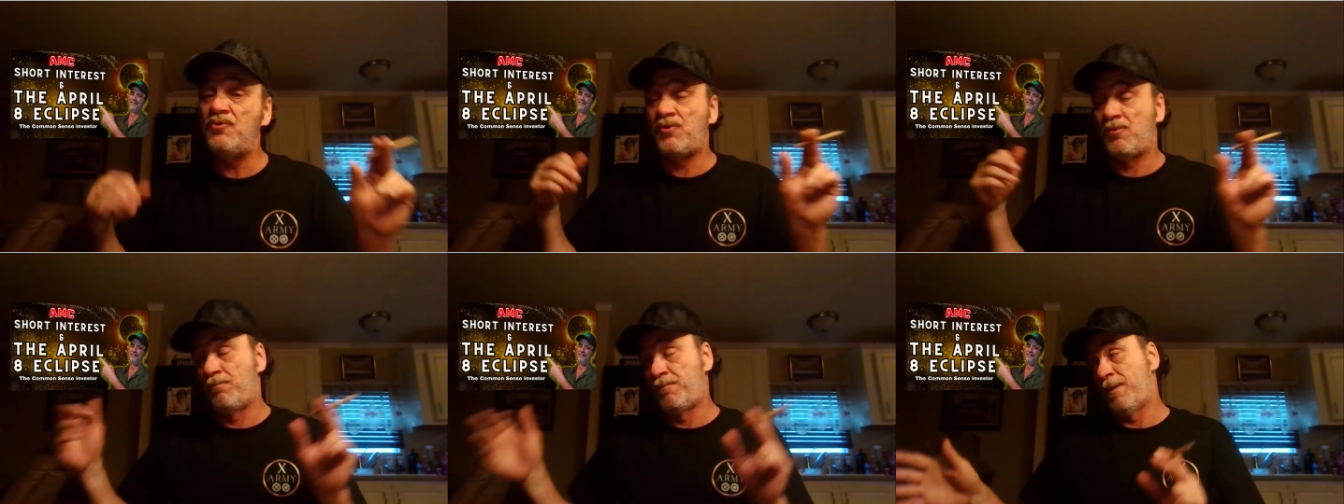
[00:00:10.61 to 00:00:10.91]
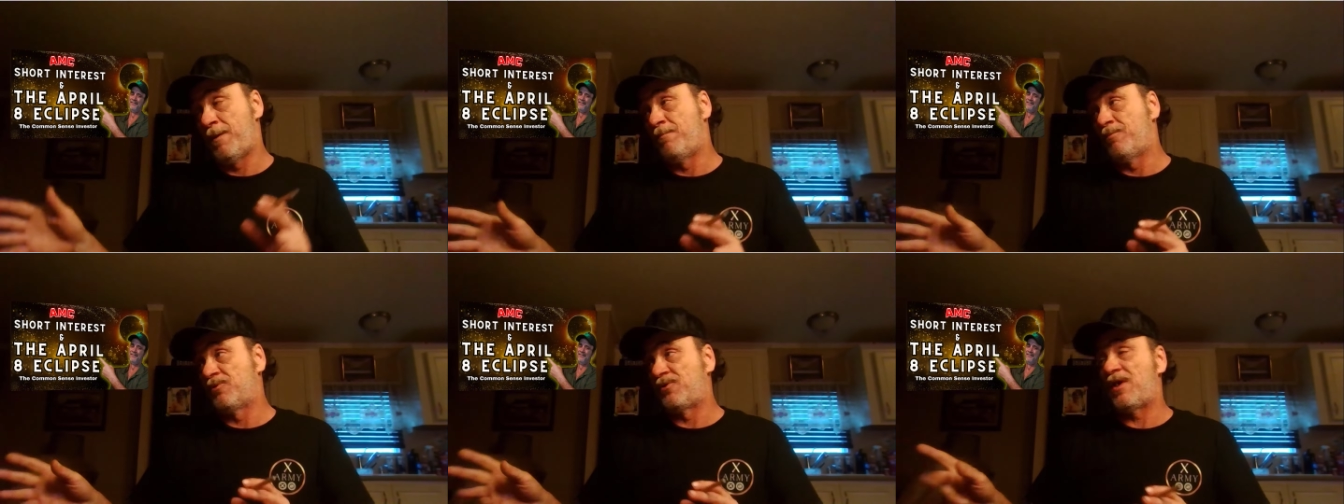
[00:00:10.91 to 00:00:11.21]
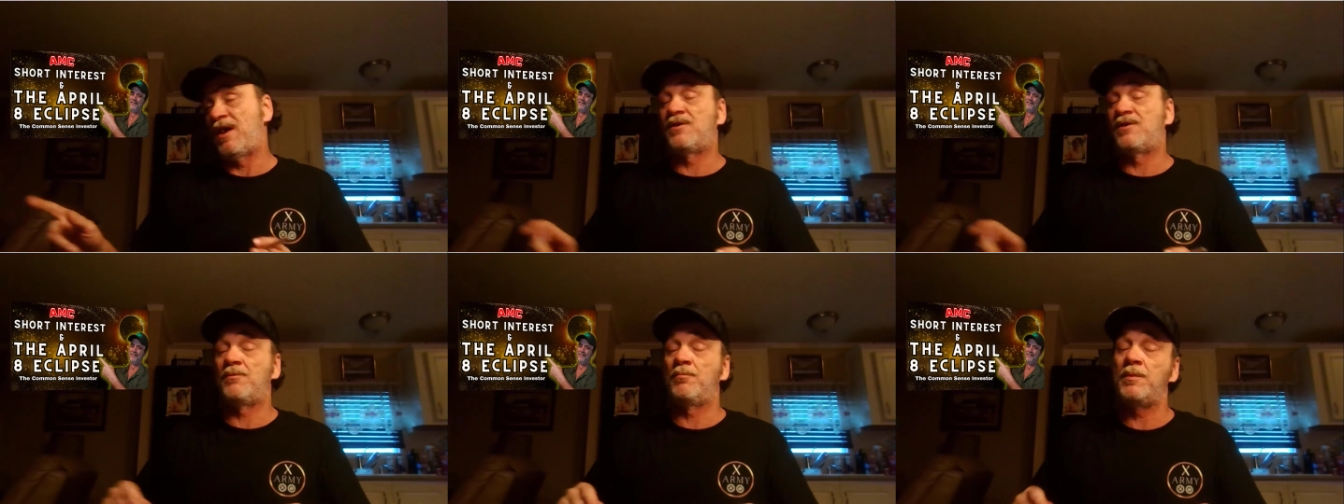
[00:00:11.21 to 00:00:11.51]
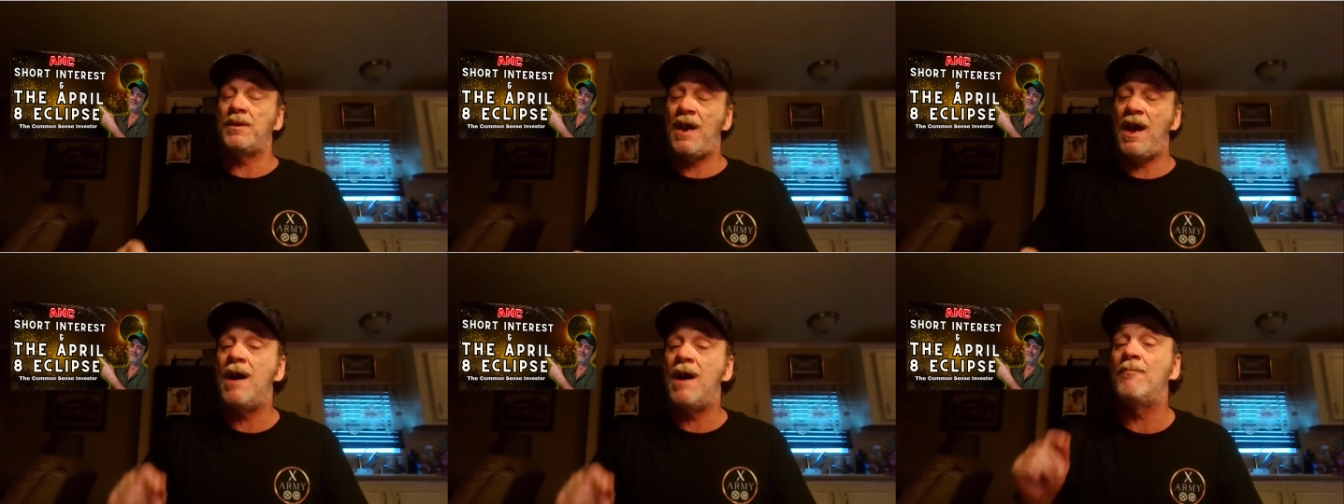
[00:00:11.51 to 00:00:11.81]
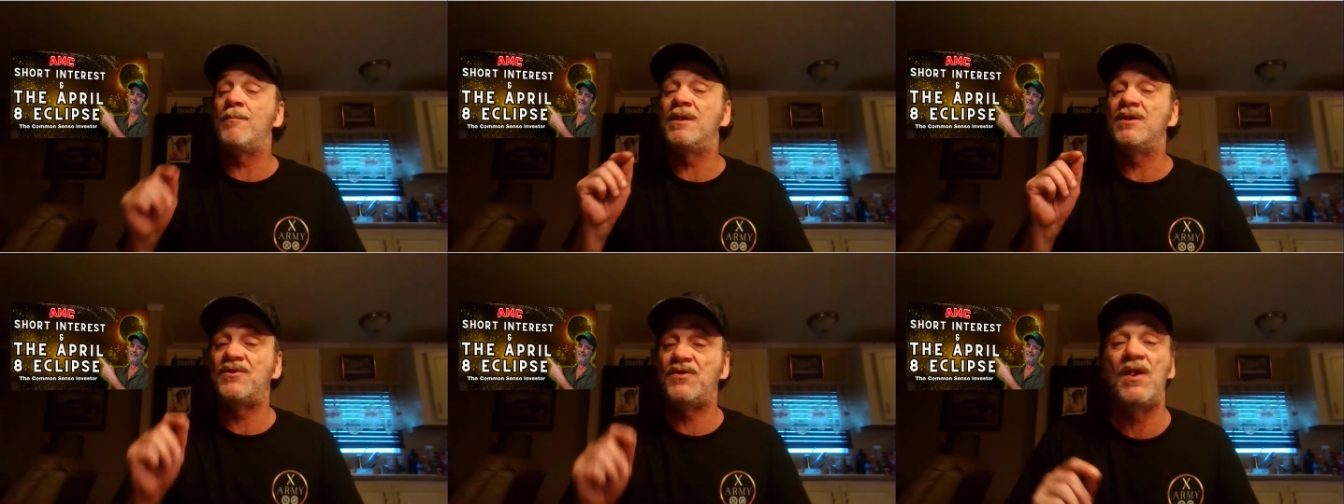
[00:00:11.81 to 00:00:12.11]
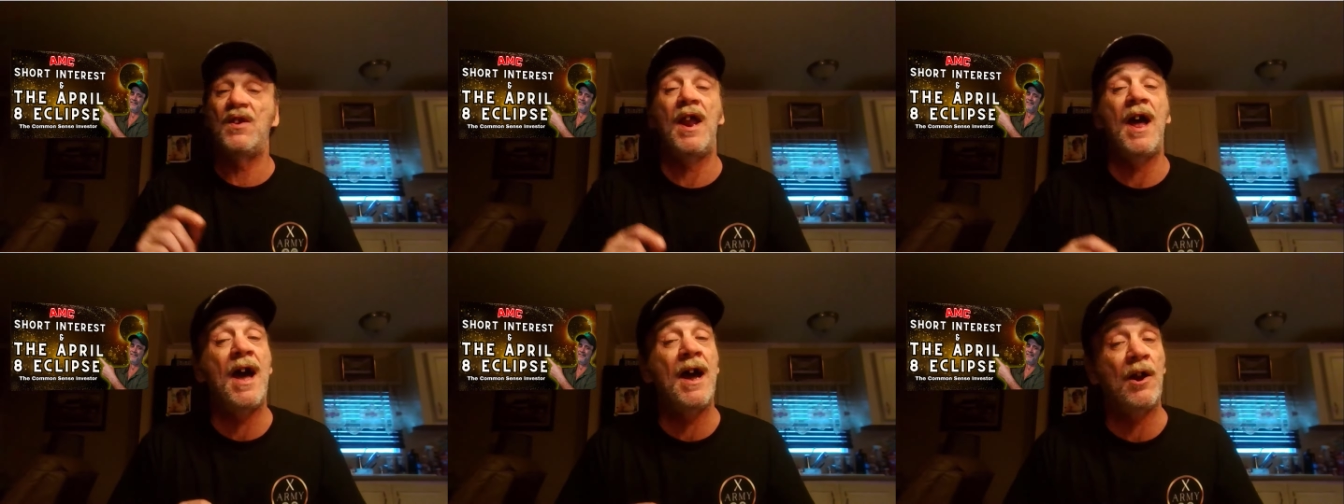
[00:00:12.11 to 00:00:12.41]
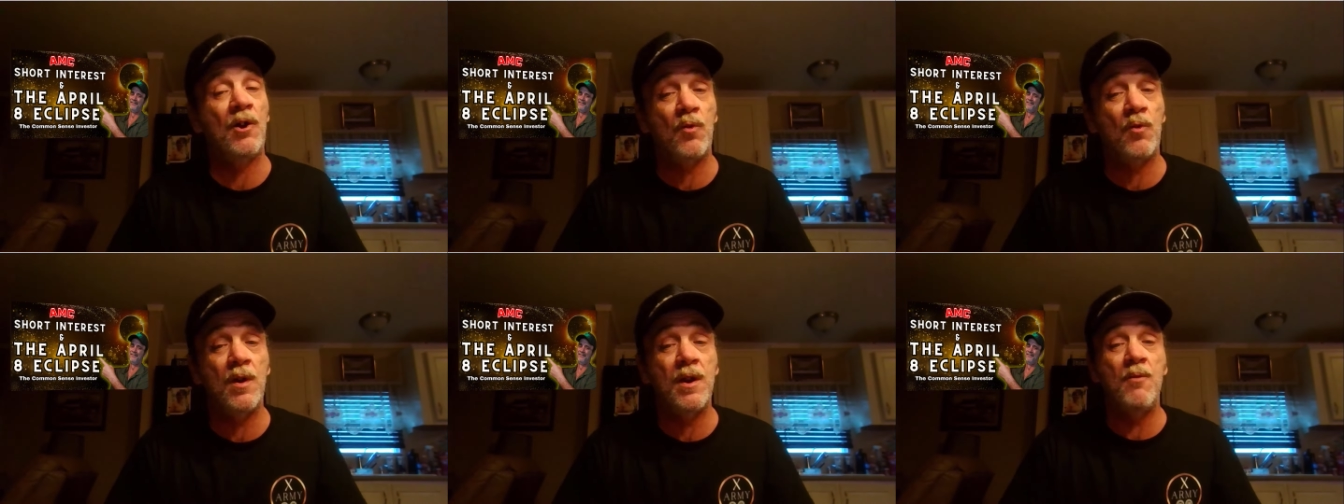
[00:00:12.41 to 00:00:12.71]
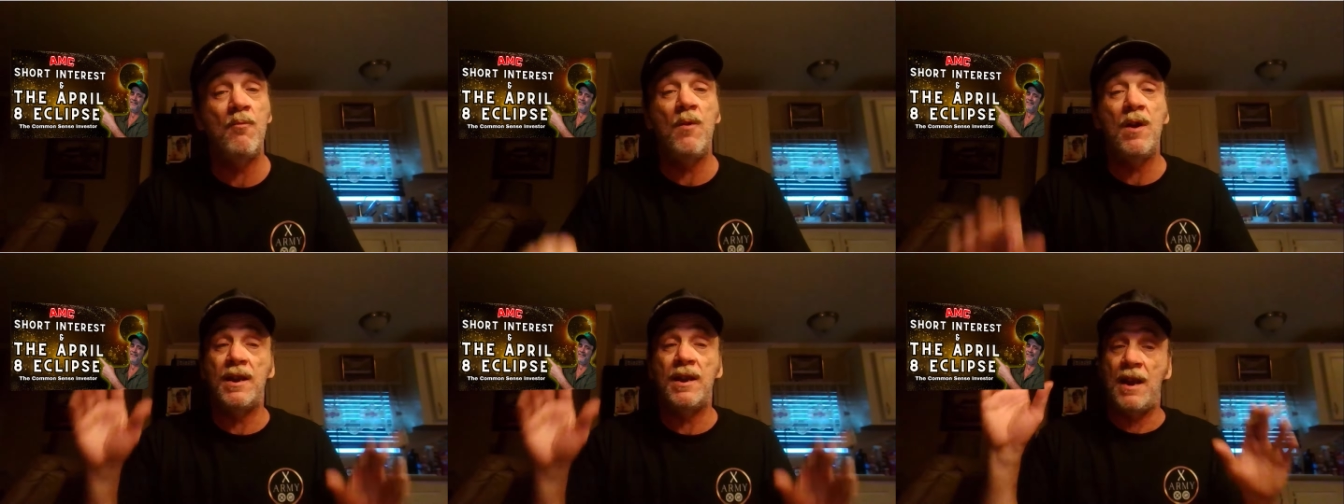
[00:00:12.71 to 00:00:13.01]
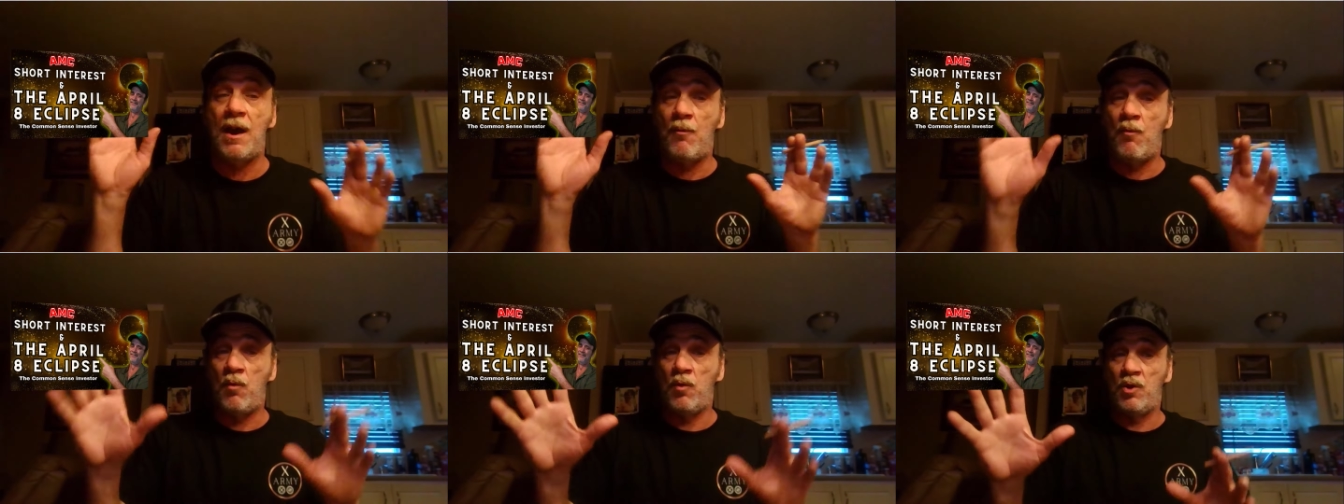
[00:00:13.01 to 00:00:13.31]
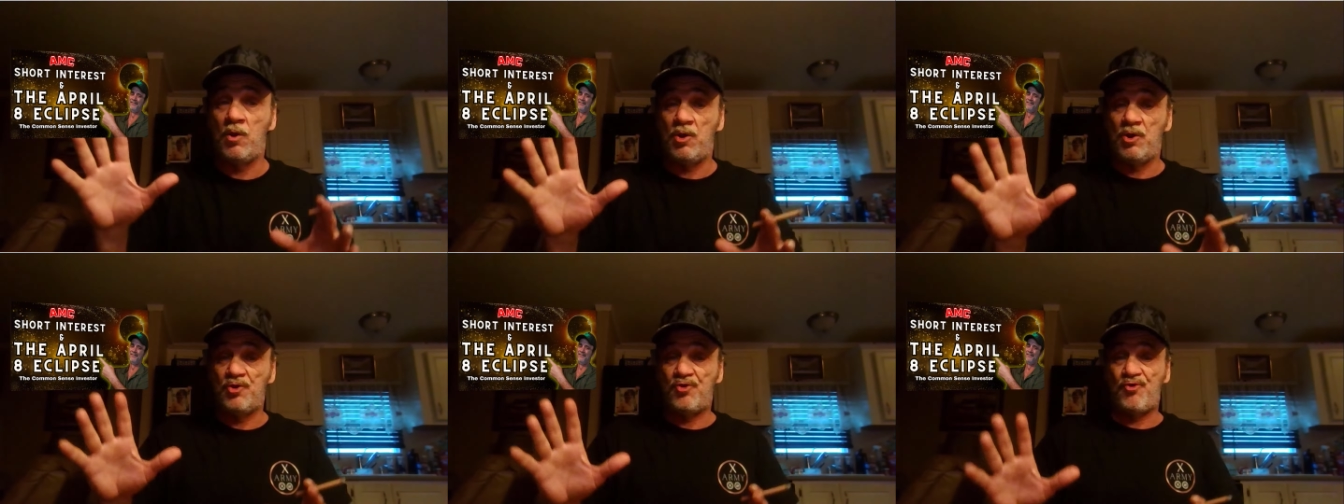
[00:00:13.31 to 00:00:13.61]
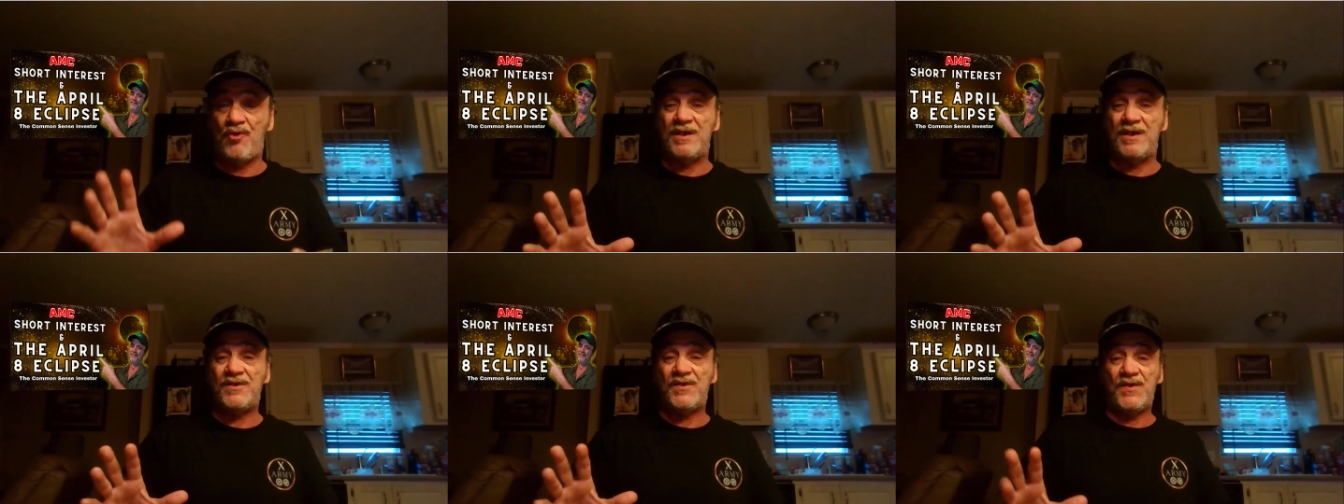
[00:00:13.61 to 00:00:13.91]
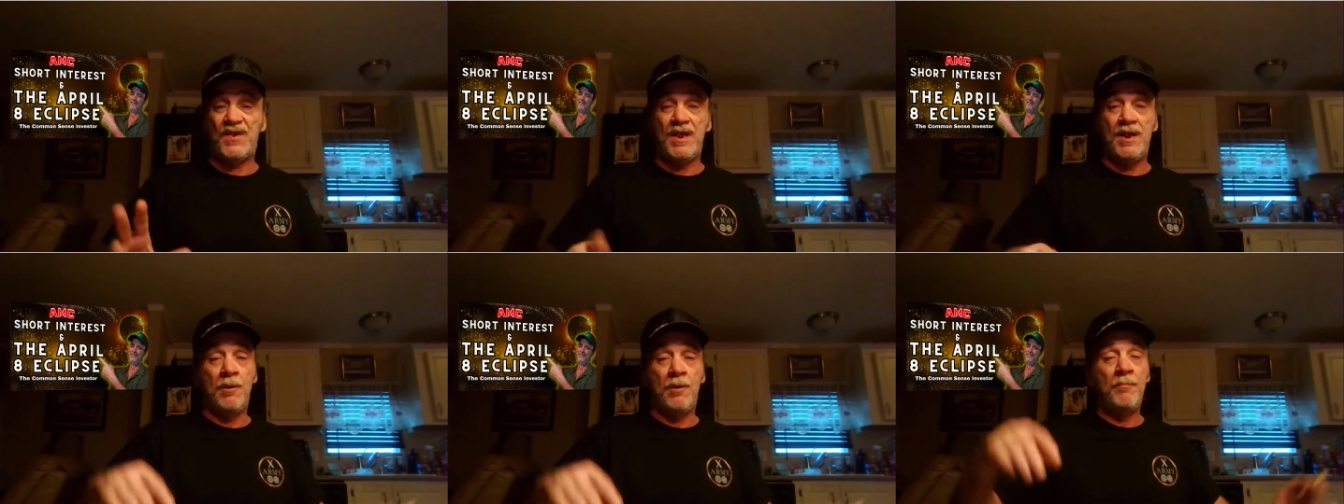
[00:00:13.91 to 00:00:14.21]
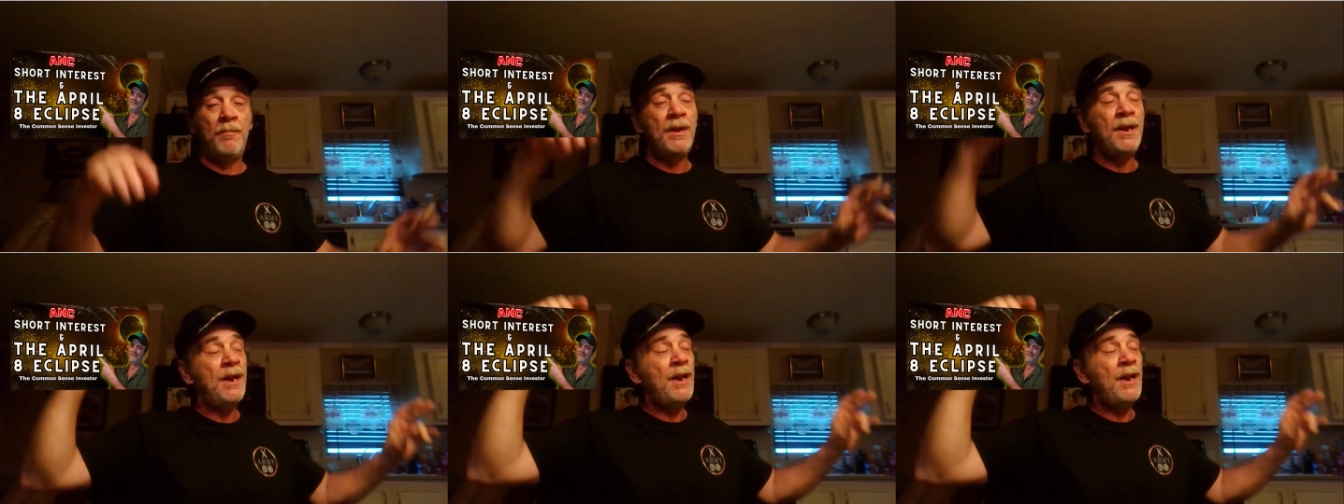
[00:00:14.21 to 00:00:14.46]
Some people's had some comments that I agree with and I want to address them.